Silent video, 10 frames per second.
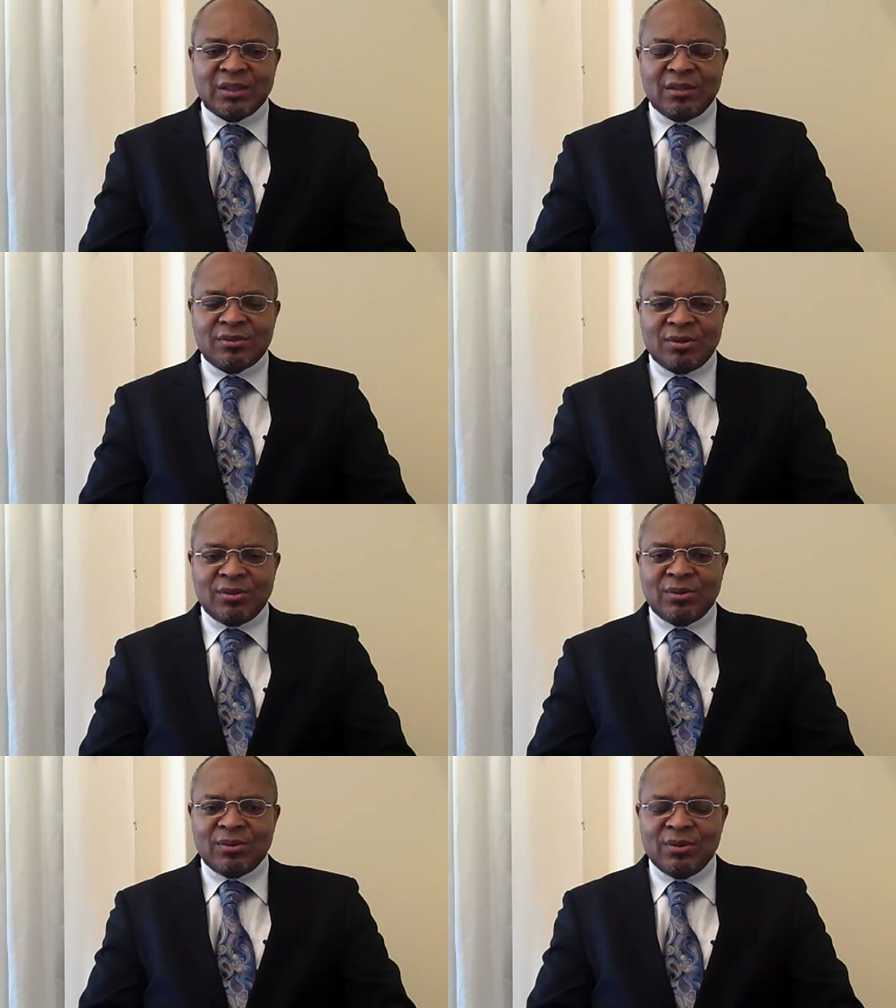And
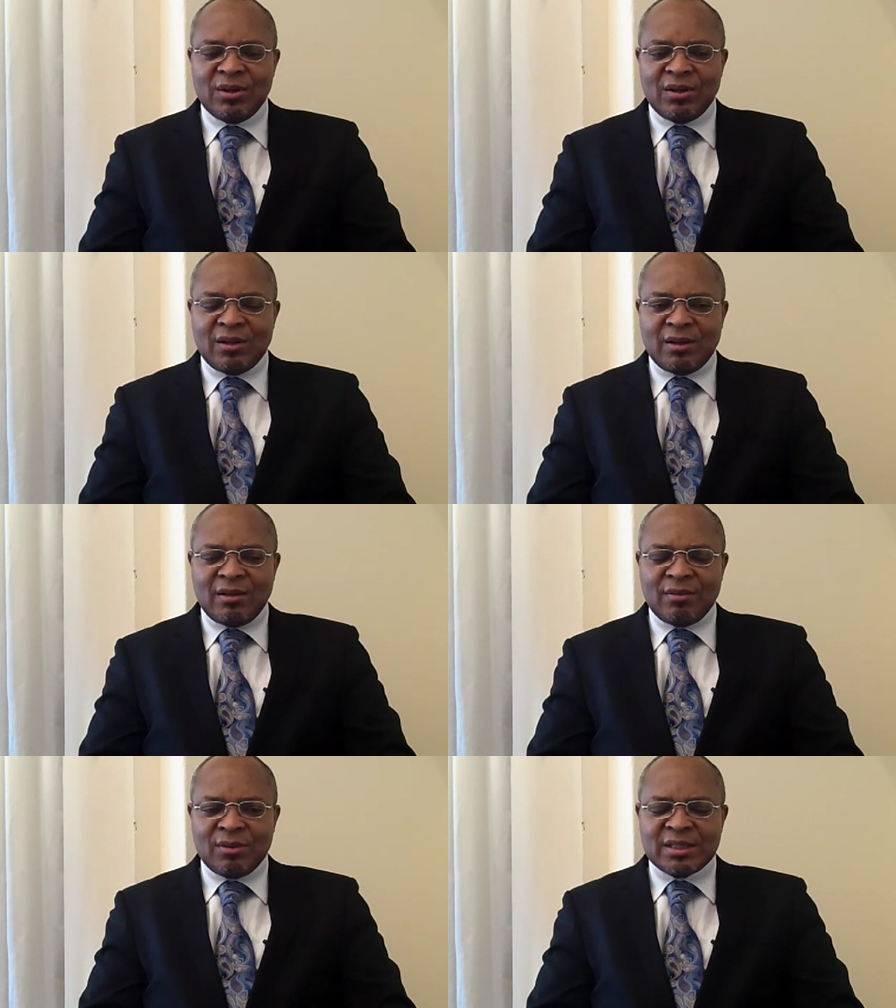so
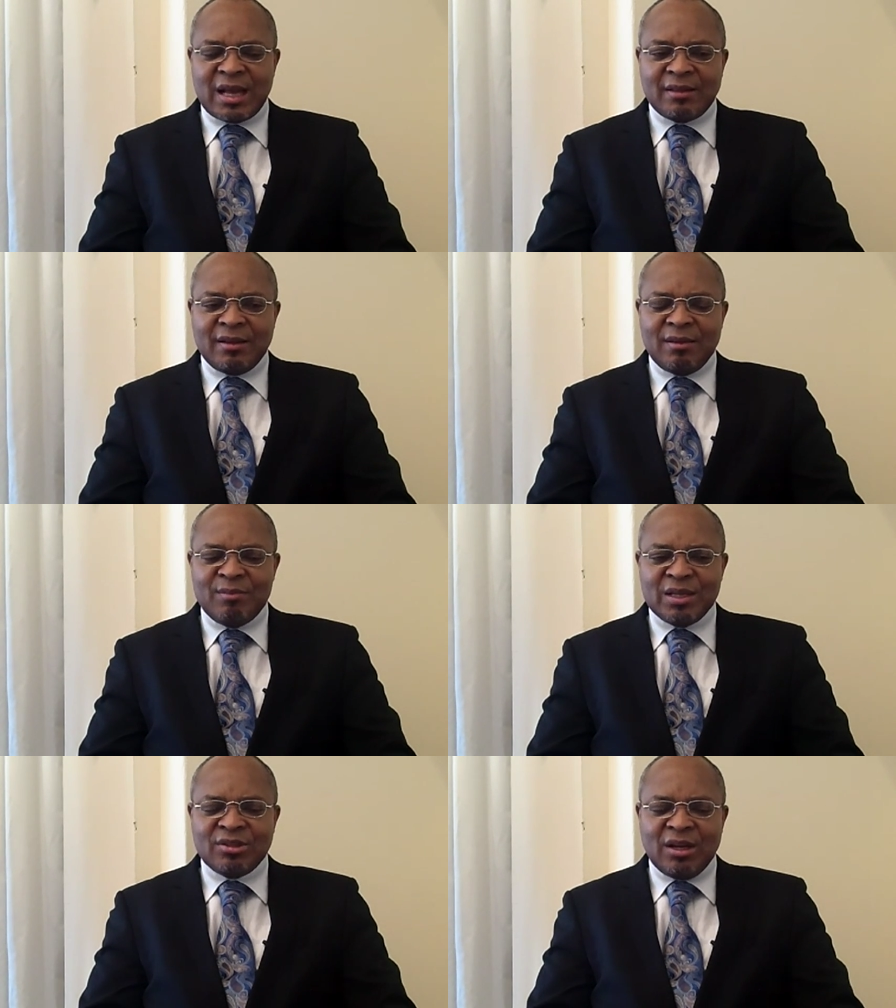uh, those are the
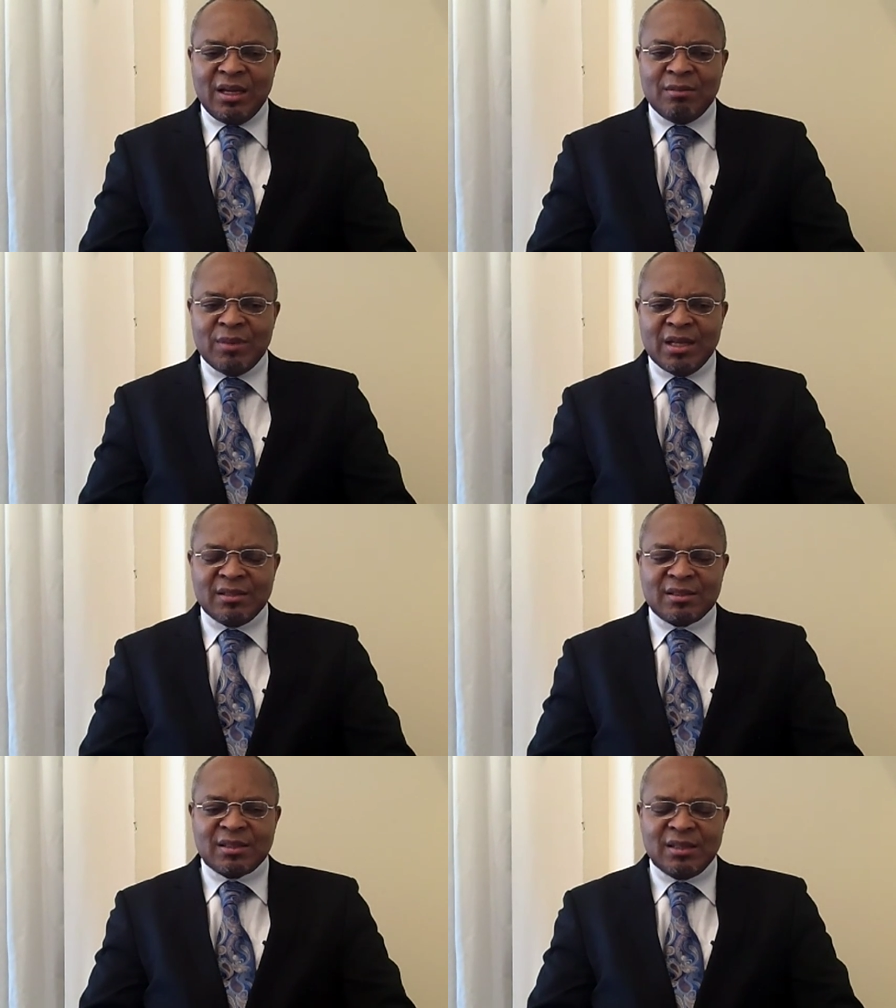major
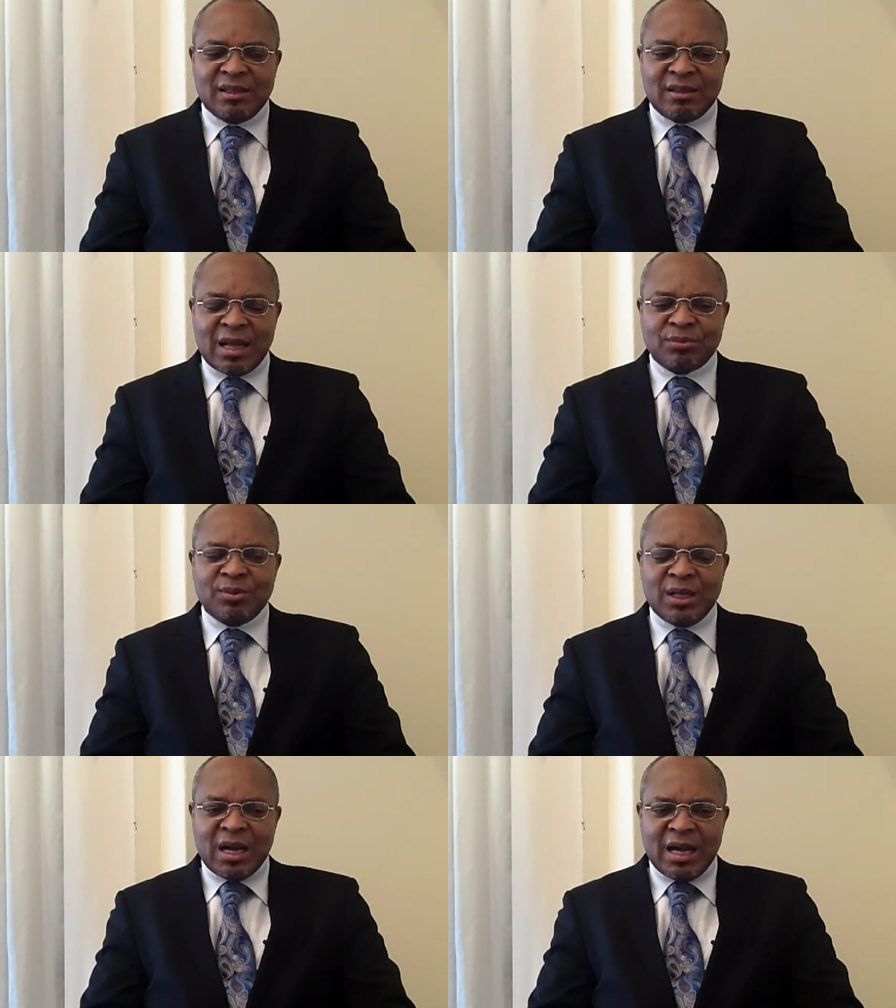elements that
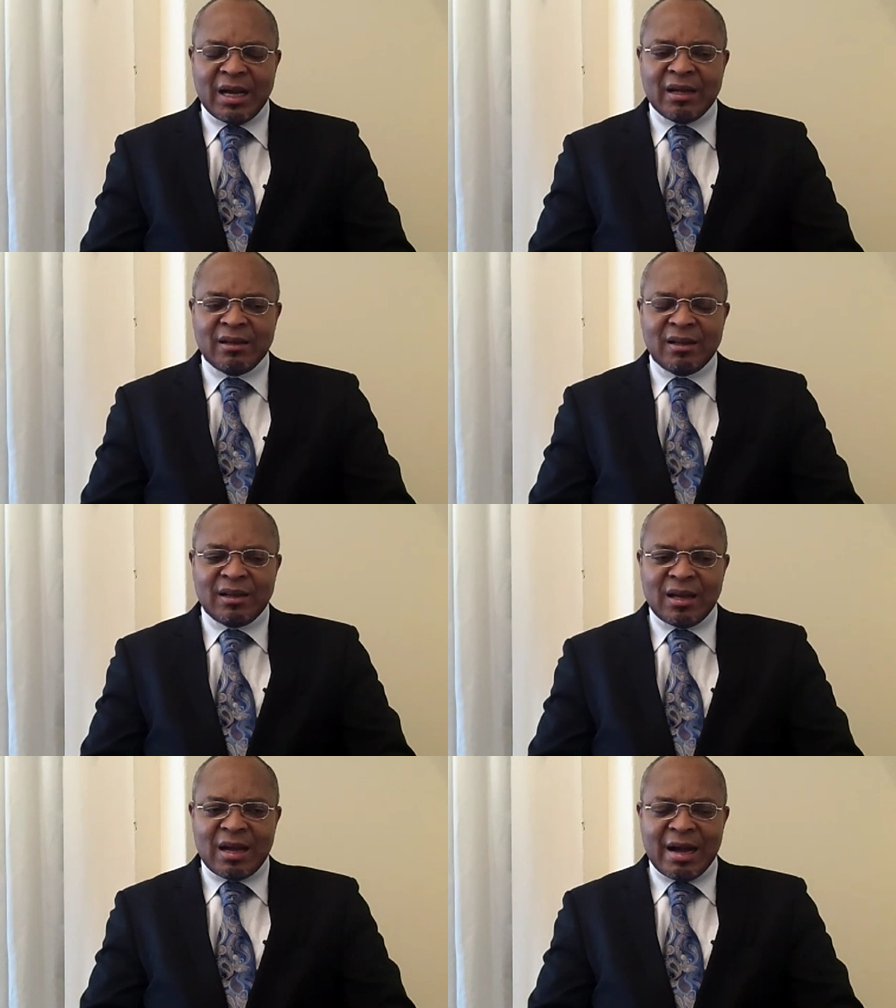we are
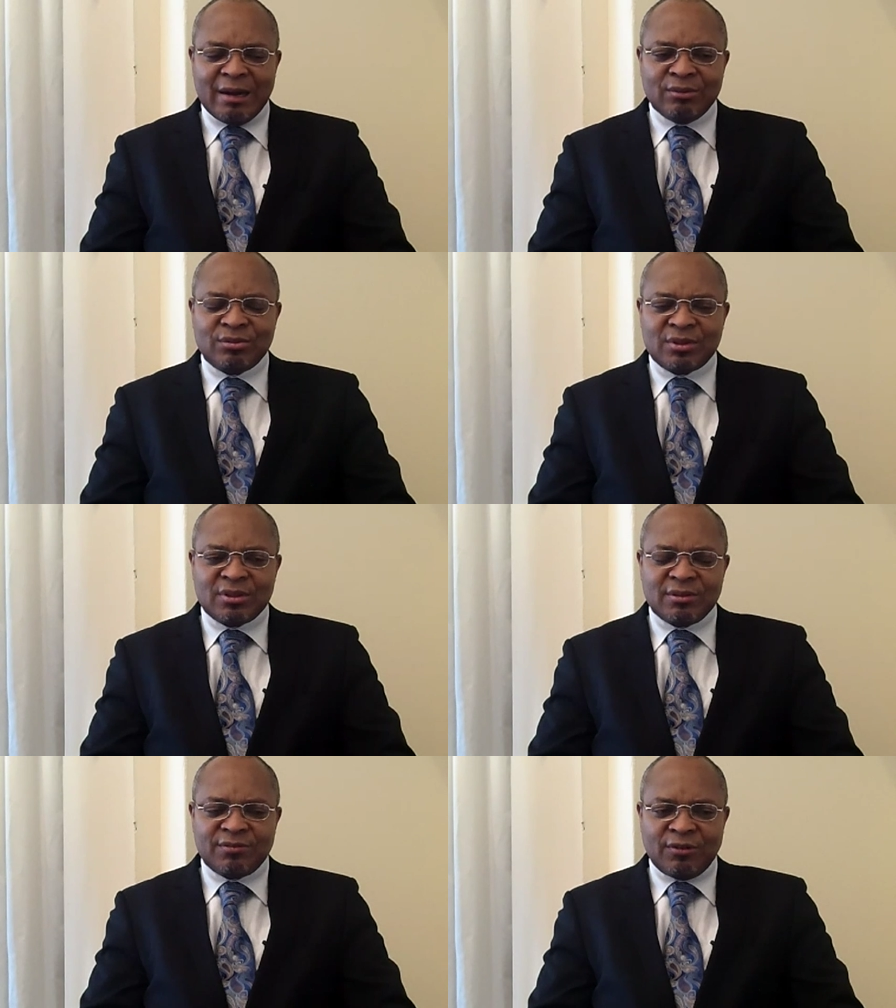uh, out
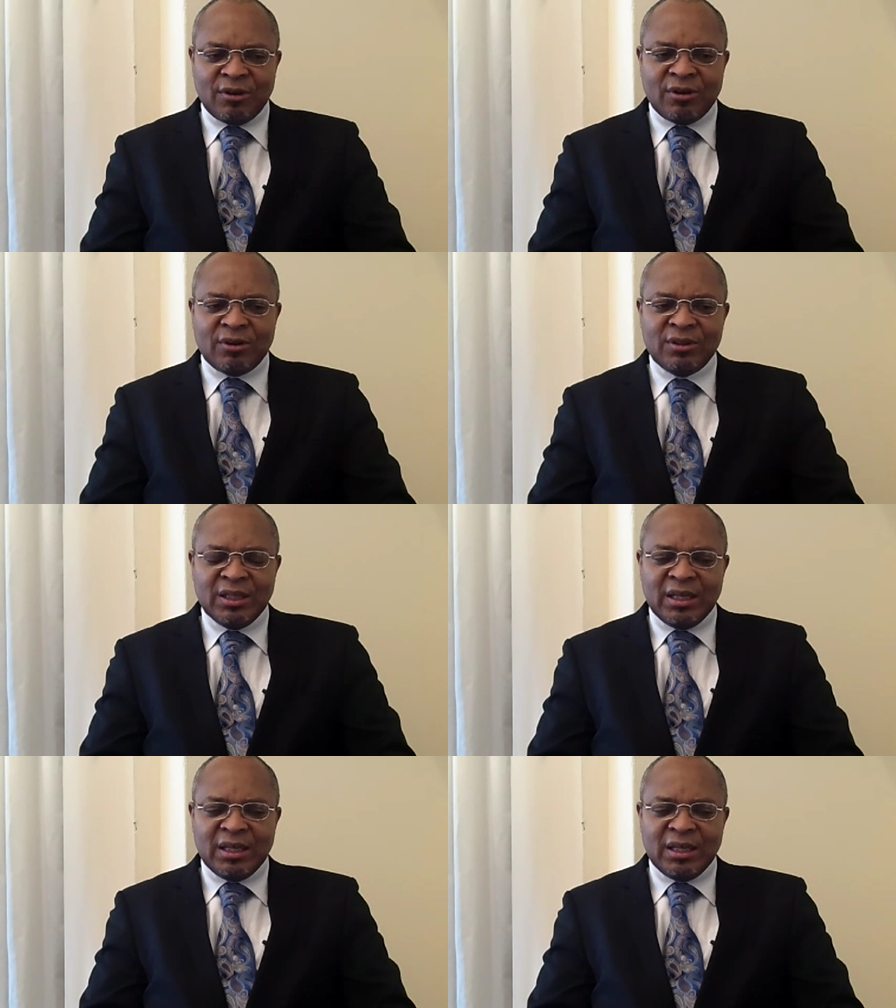for,